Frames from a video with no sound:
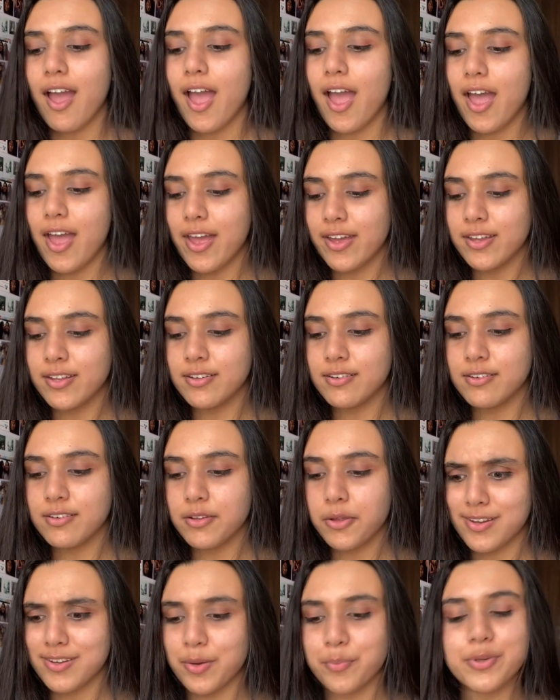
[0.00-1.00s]

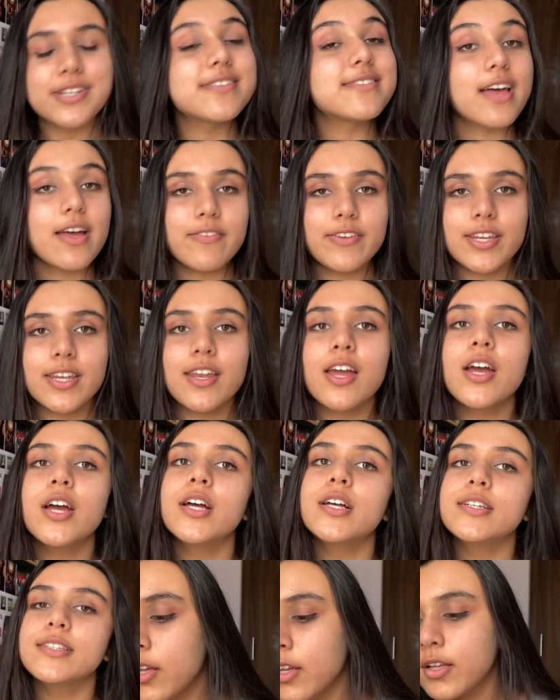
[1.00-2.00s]
and number 7.
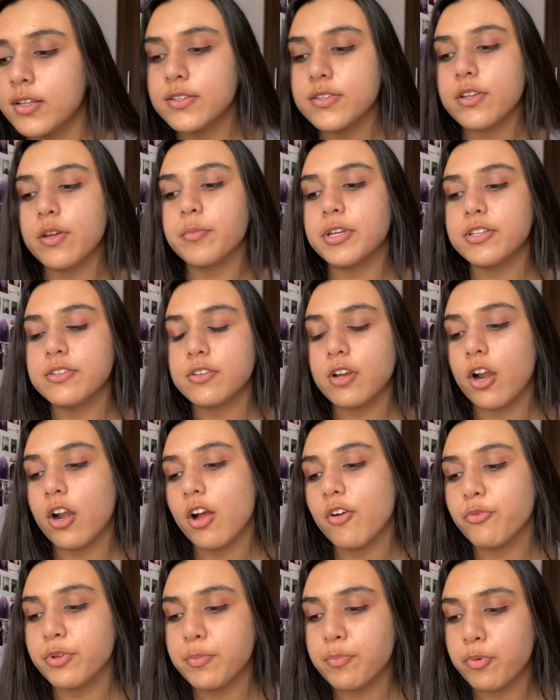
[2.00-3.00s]
So I'm going to start
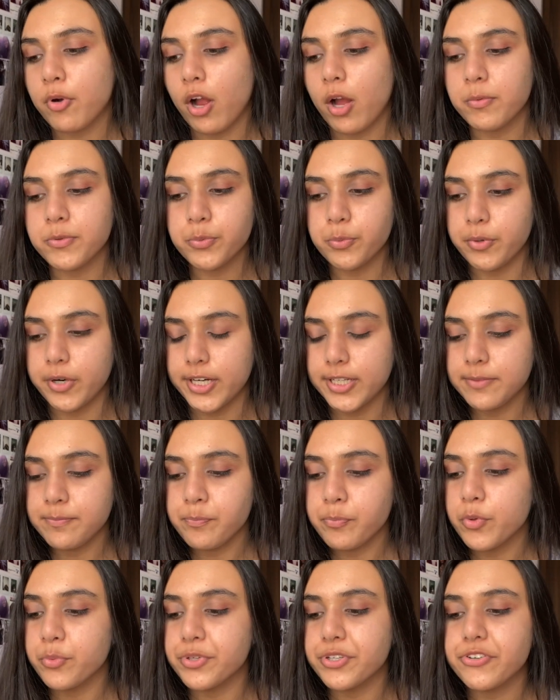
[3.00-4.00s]
off with prompt
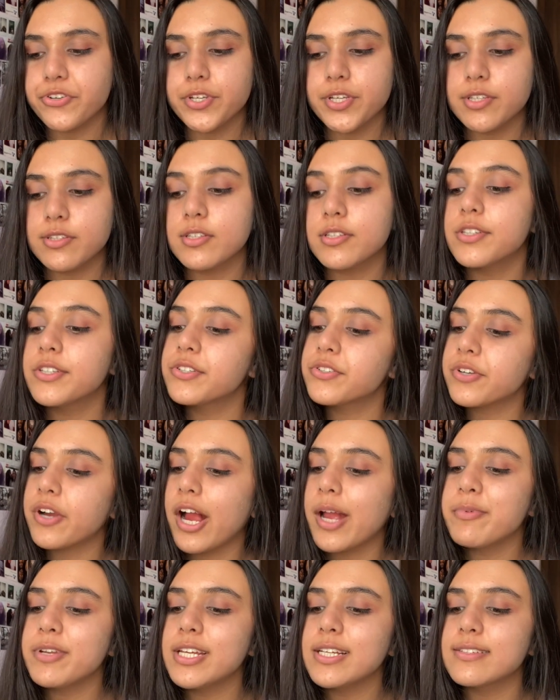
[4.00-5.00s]
1, which is
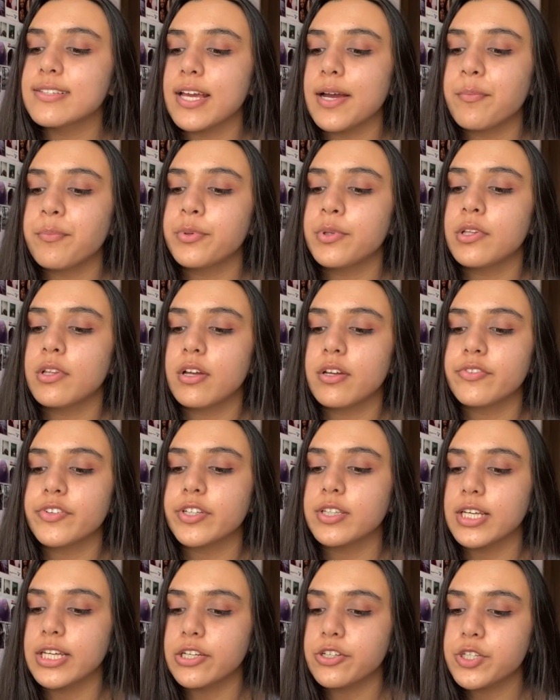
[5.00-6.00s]
describe an example of
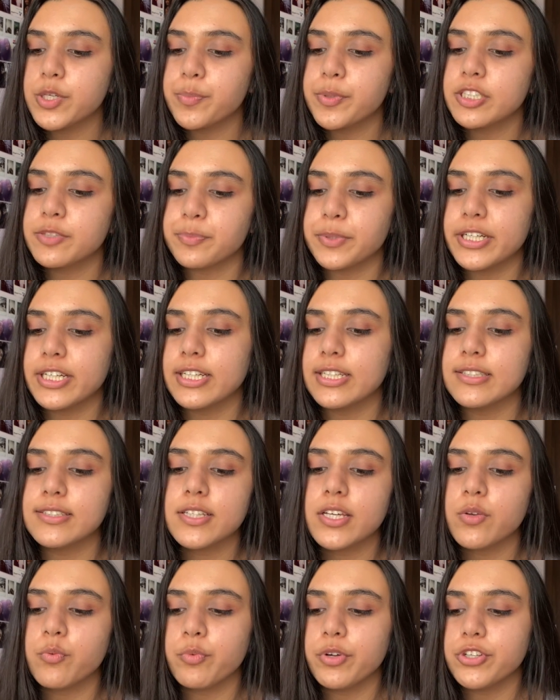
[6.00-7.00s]
your leadership
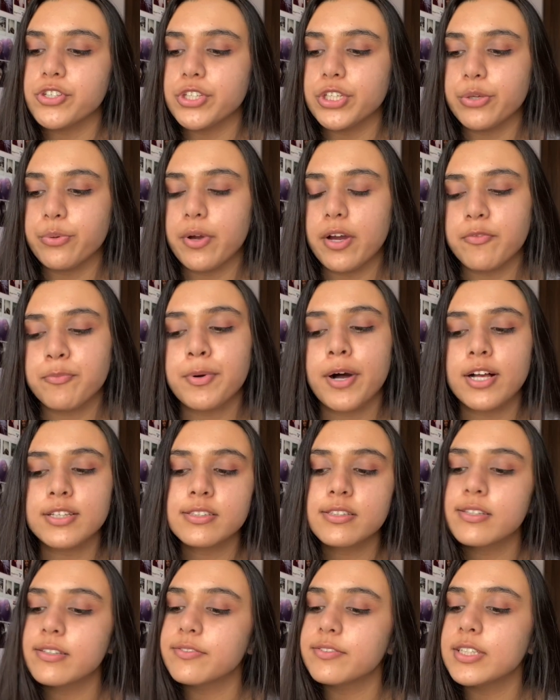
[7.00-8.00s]
experience in which you have
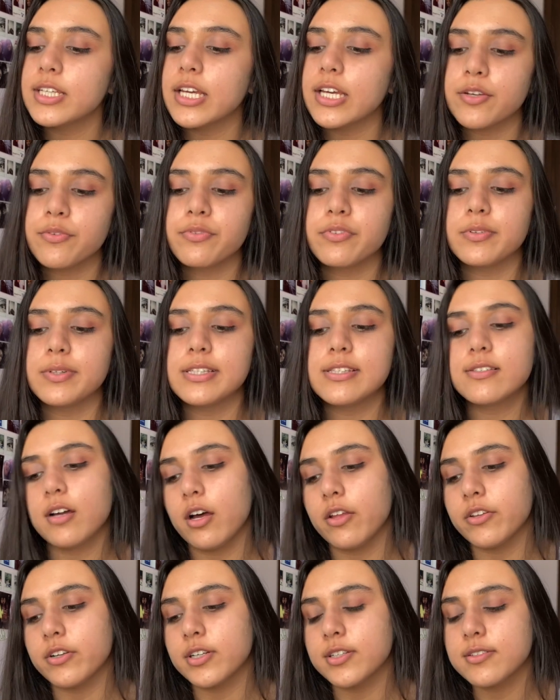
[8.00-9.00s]
positively influenced
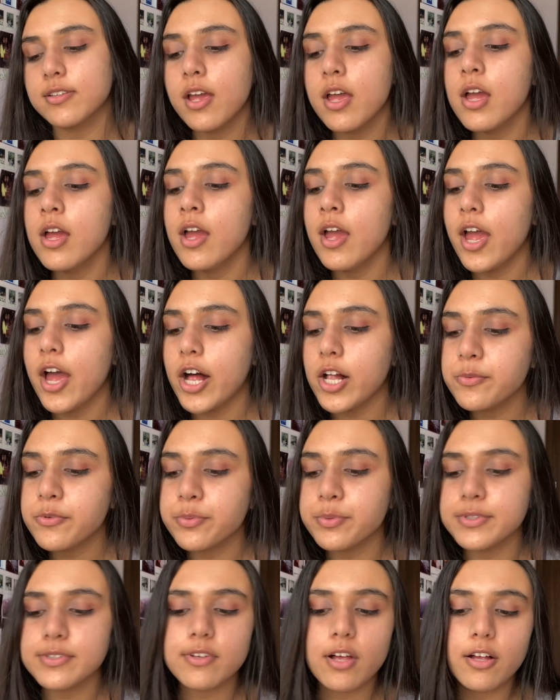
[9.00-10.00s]
others,
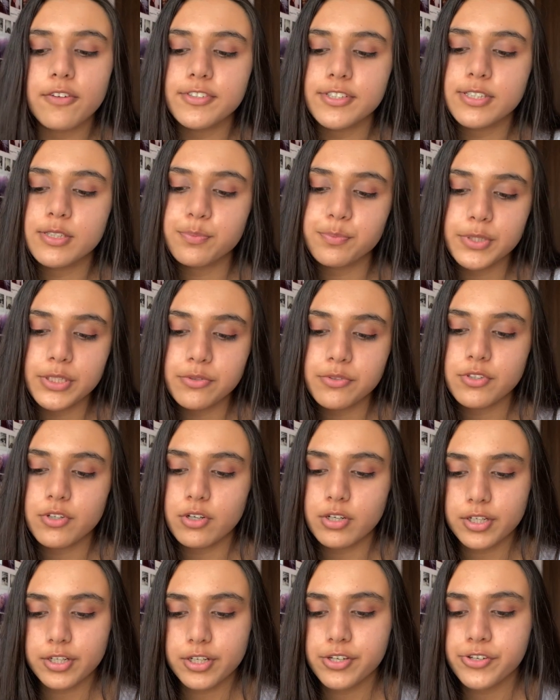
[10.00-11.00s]
helped resolve disputes,
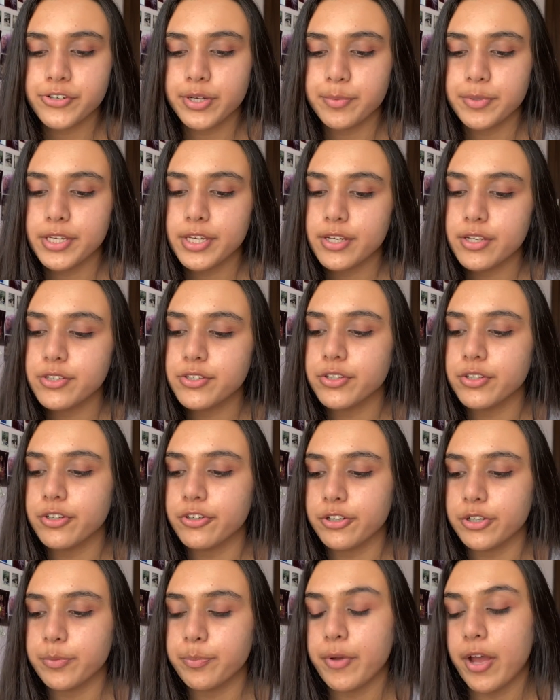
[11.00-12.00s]
or contributed to
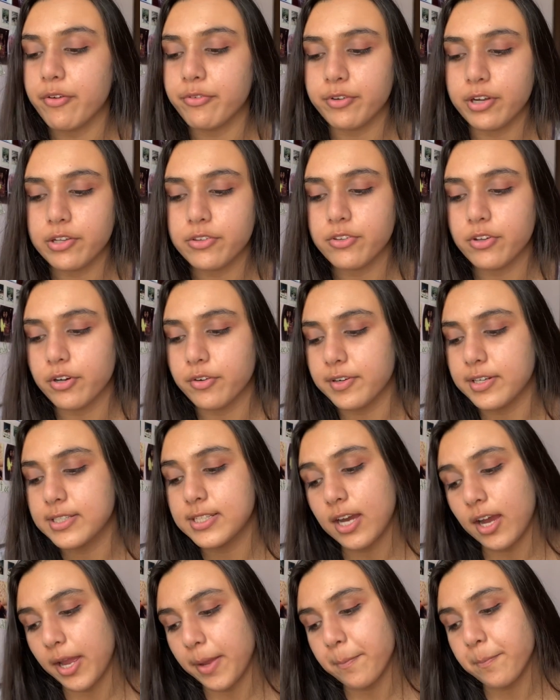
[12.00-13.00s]
group efforts over
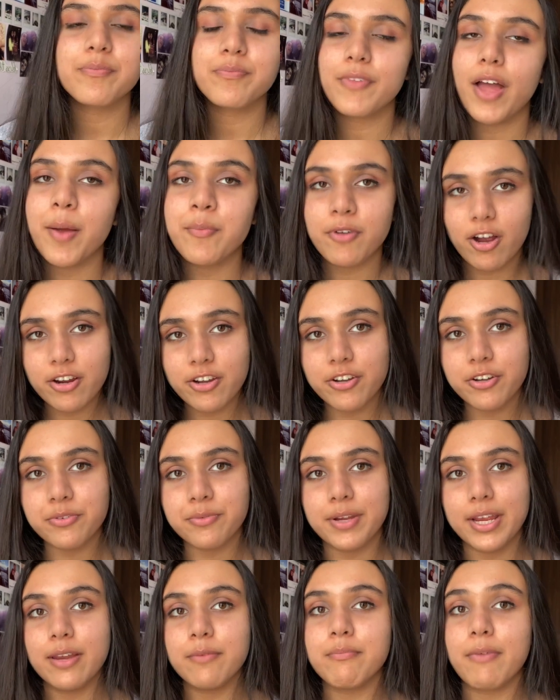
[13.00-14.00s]
time. I'm not going to
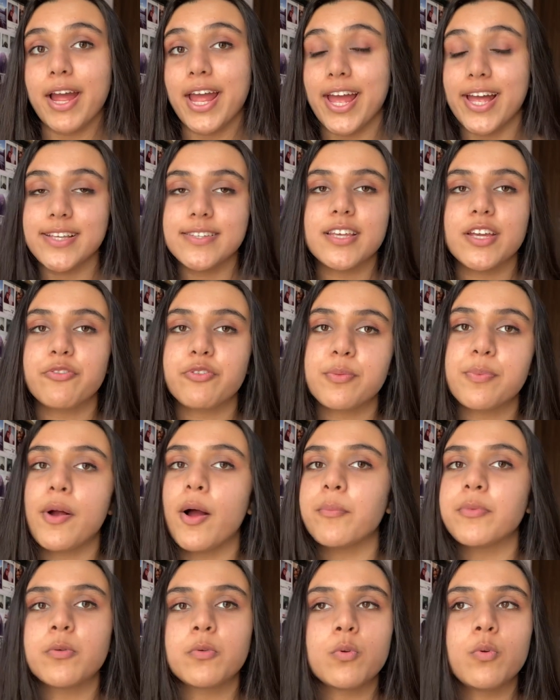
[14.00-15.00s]
read my essay for
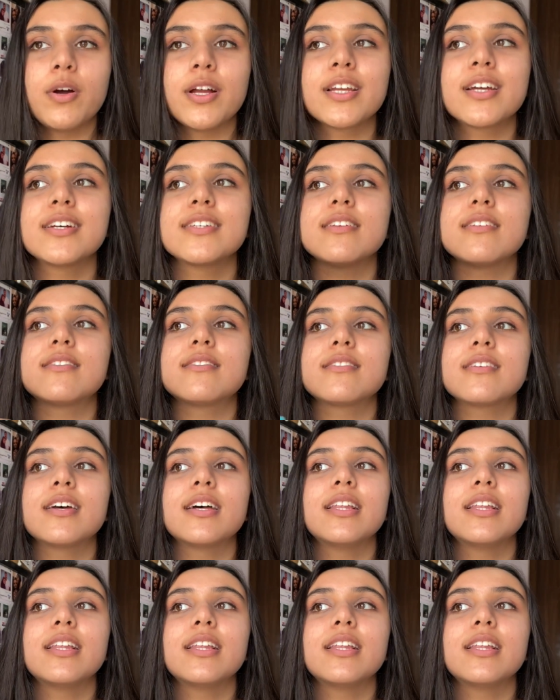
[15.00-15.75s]
prompt number 1 because it's